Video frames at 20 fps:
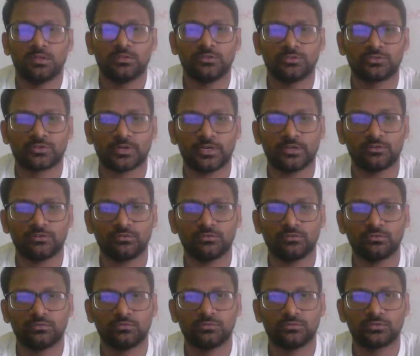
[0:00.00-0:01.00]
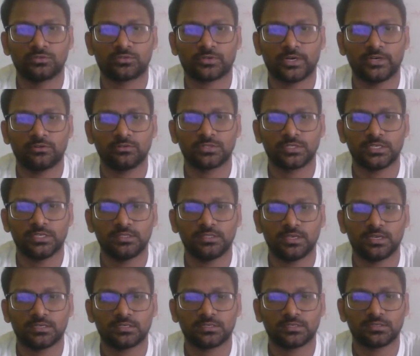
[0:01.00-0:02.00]
You try to see
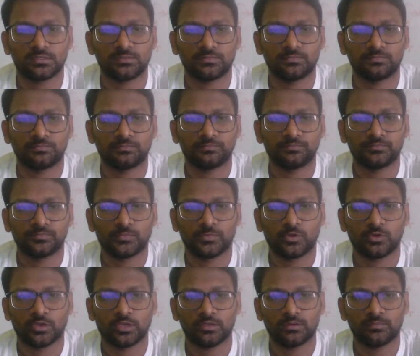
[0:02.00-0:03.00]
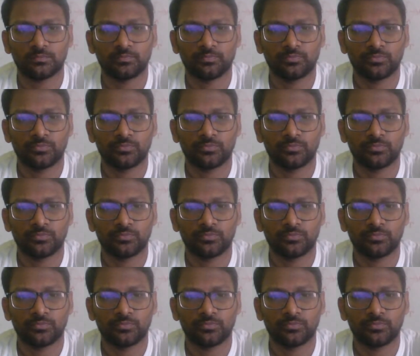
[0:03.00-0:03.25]
that. Okay.